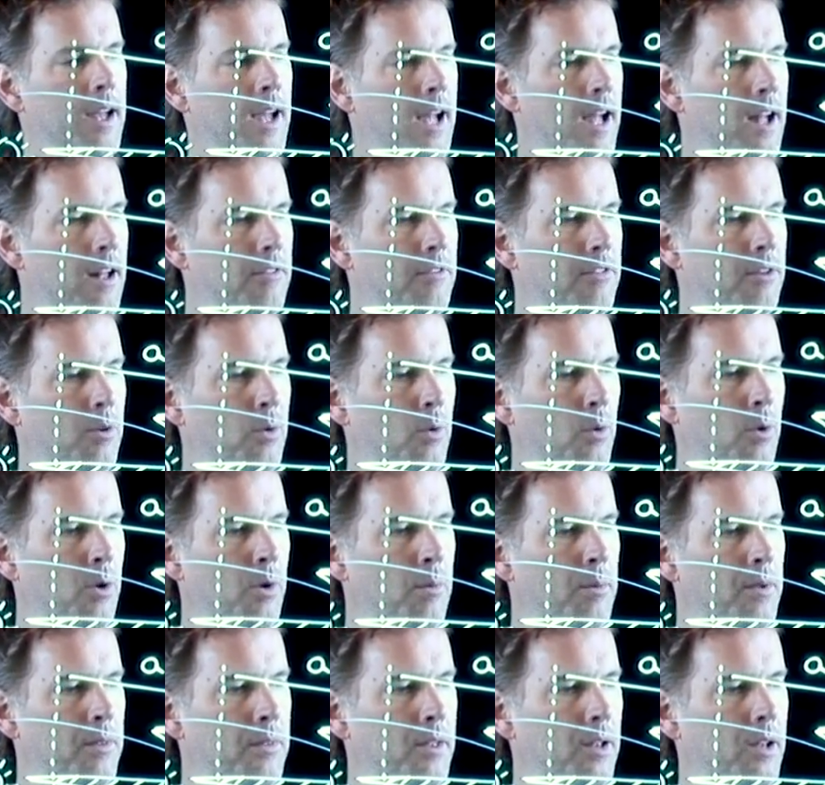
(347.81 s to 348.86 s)
has an
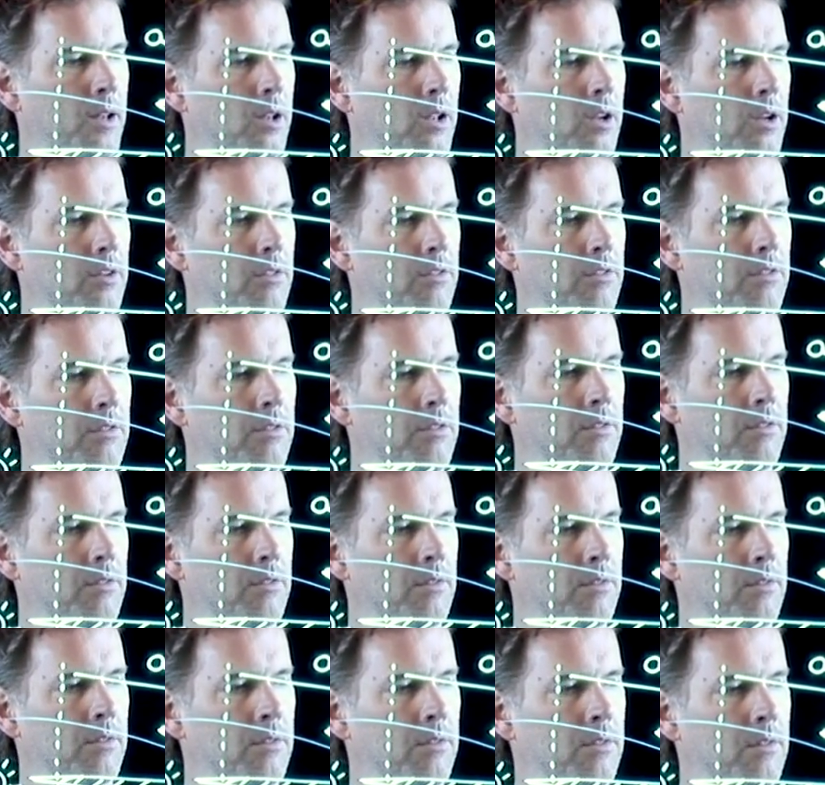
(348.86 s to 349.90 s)
orbit that looks
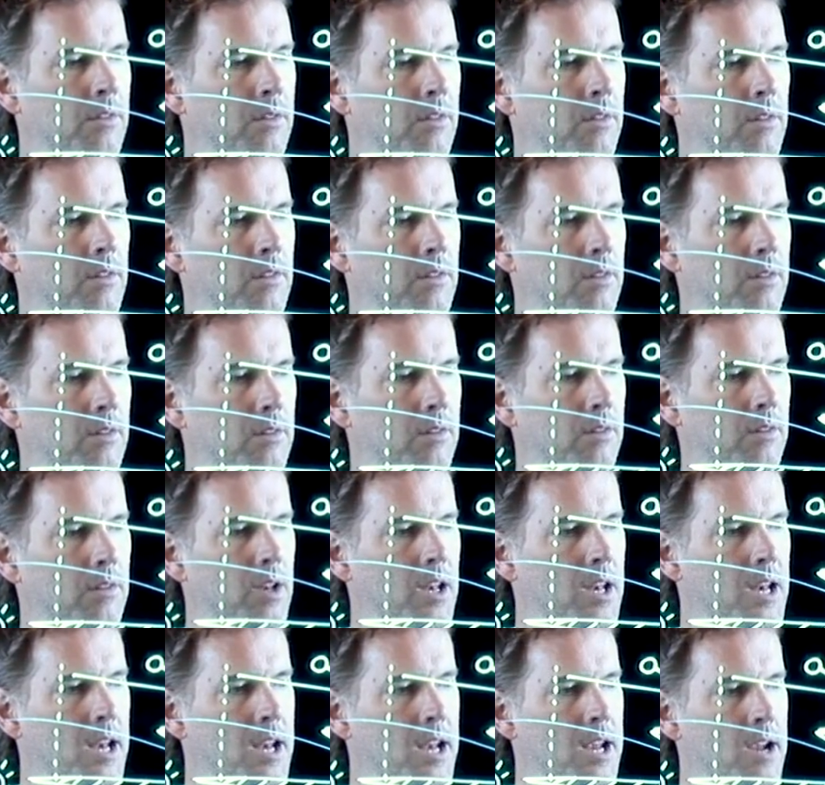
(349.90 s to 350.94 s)

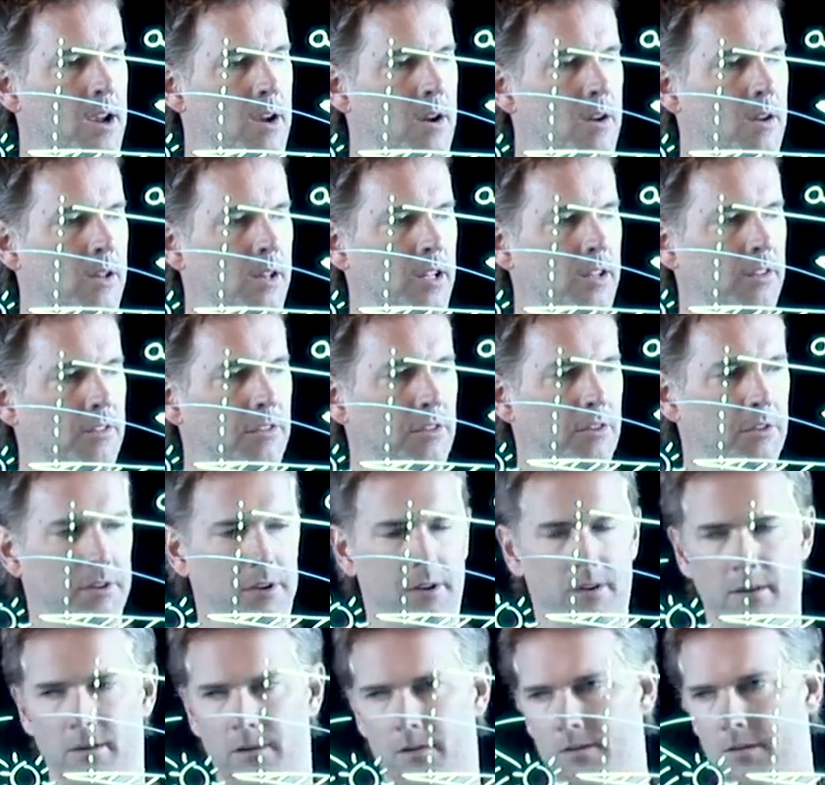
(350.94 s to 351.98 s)
nearly
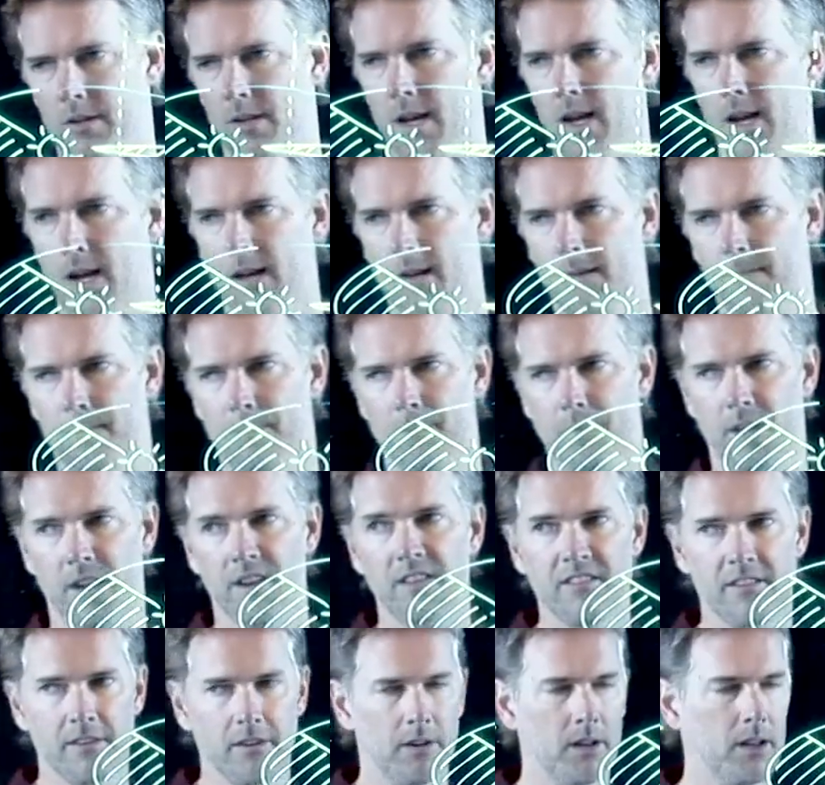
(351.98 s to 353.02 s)
circular, okay?
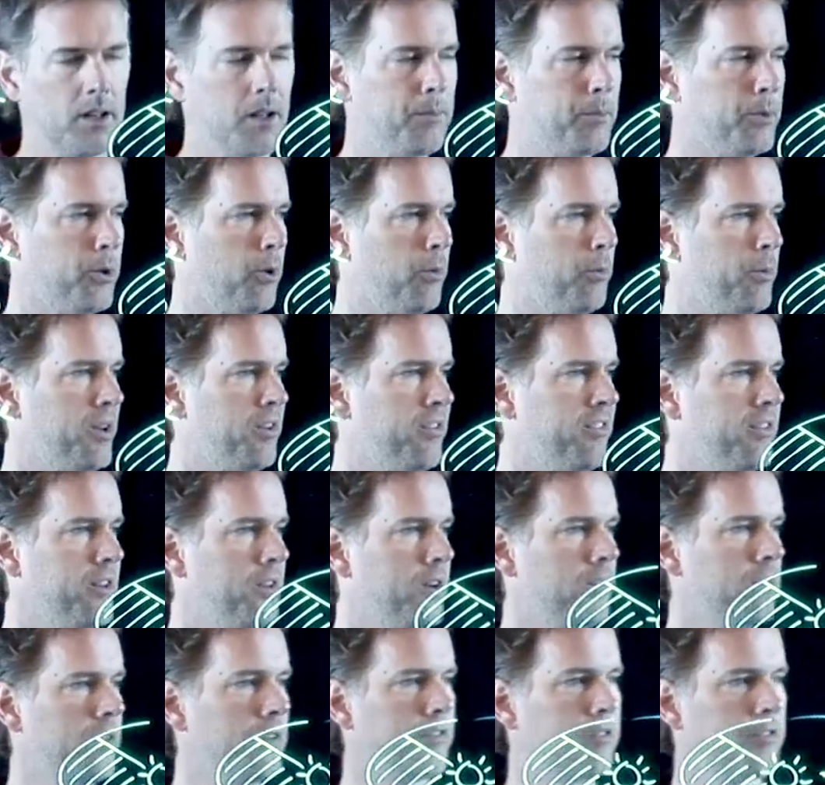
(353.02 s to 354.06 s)
It's still elliptical, but it's
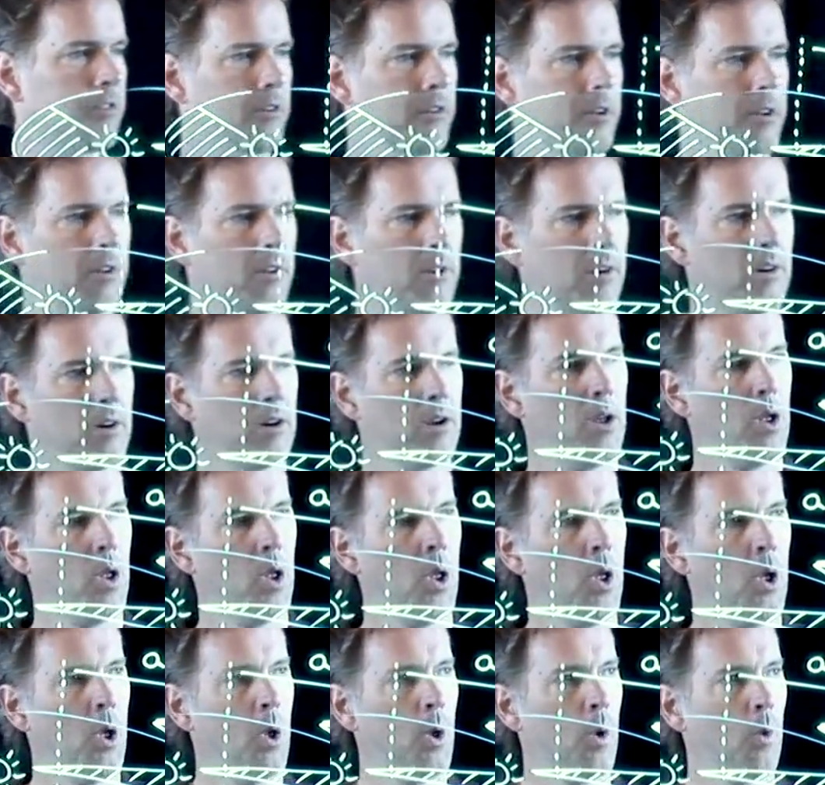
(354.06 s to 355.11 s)
nearly circular.
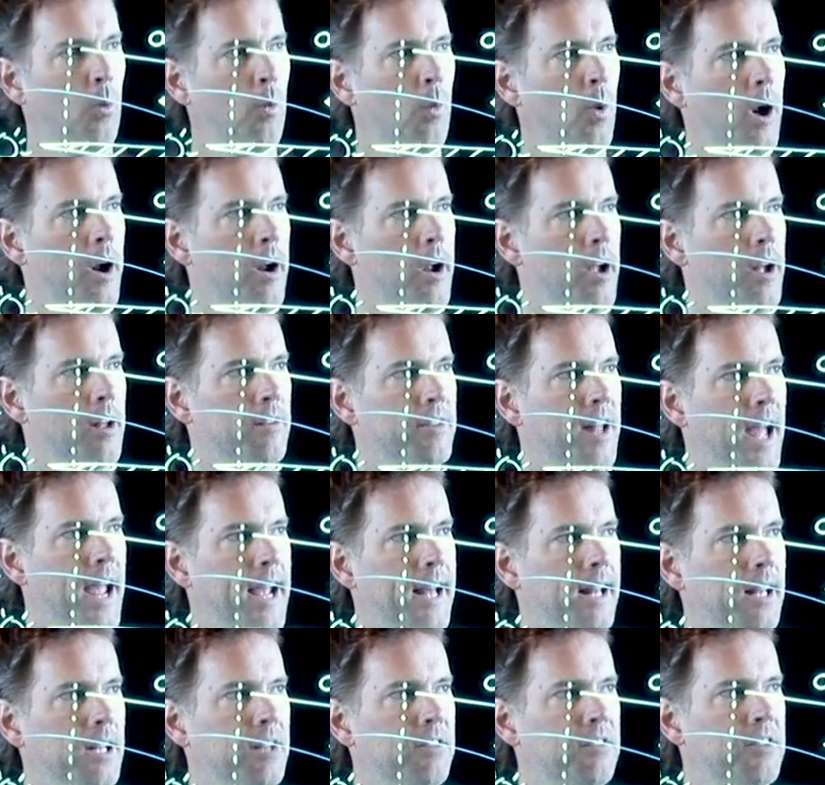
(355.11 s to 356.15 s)
Whereas
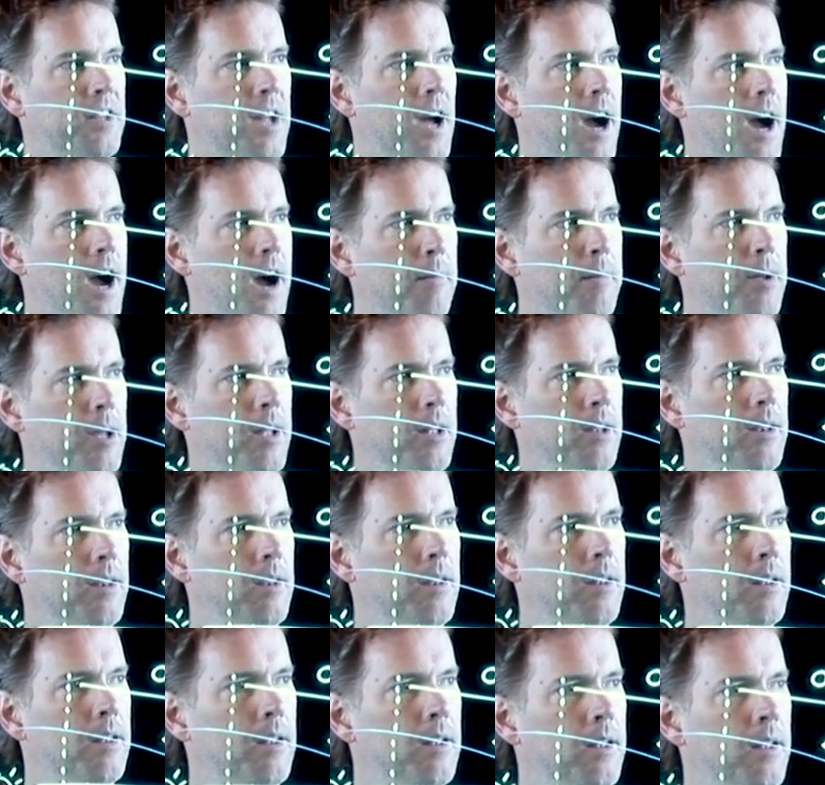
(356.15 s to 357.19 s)
Halley's Comet
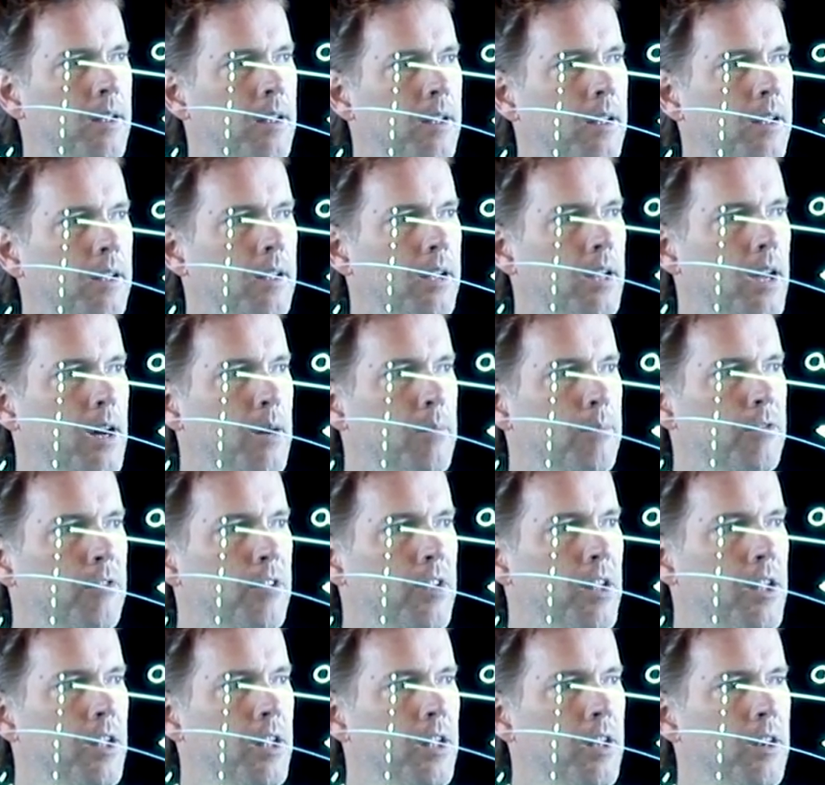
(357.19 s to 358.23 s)
comes
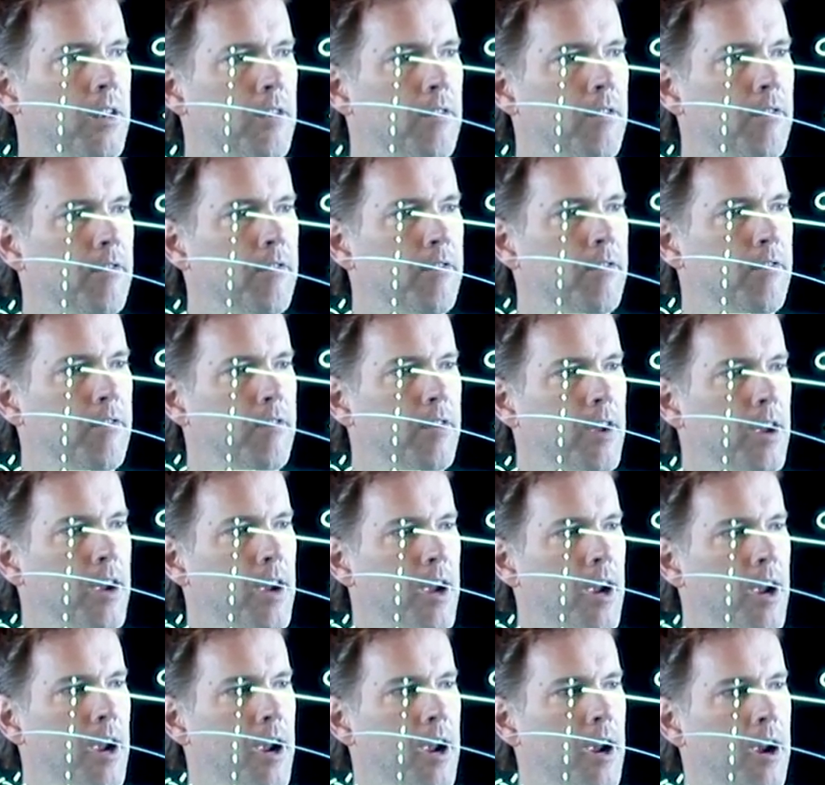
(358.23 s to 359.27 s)
in
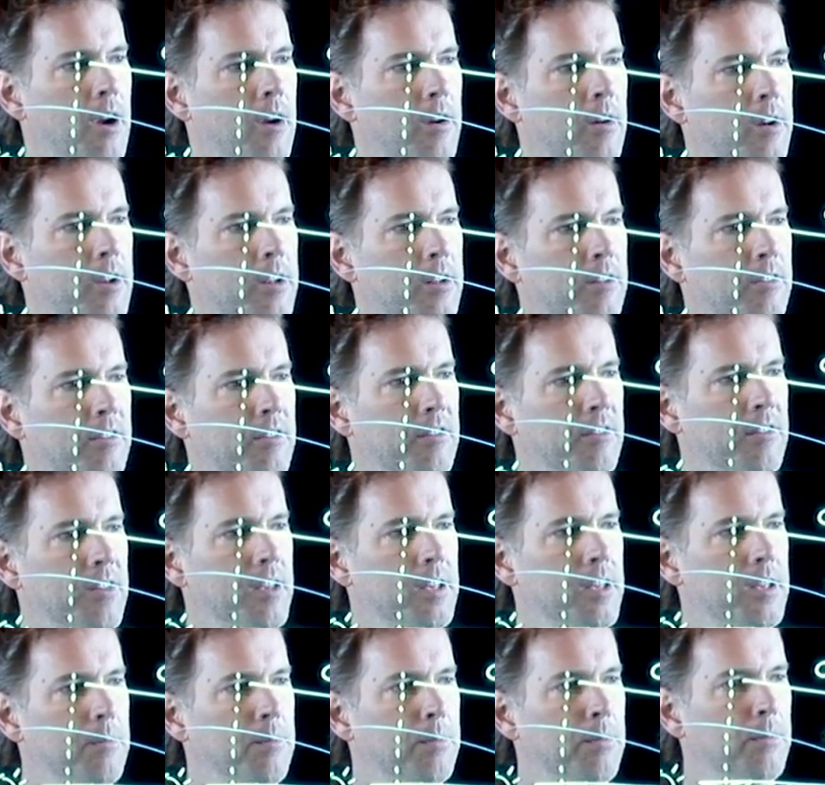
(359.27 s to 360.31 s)
very
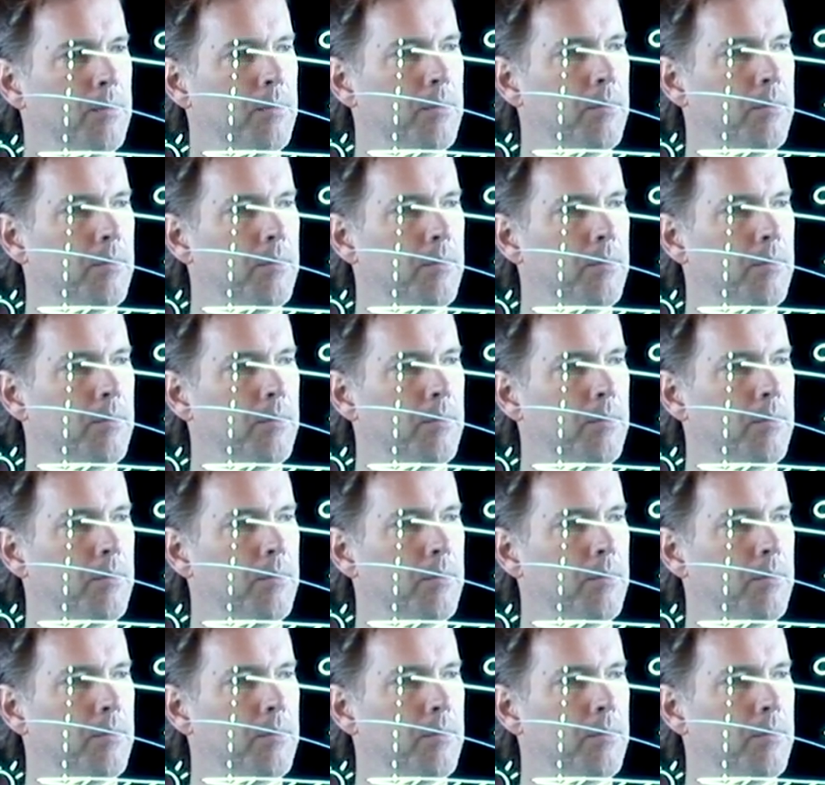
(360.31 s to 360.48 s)
steep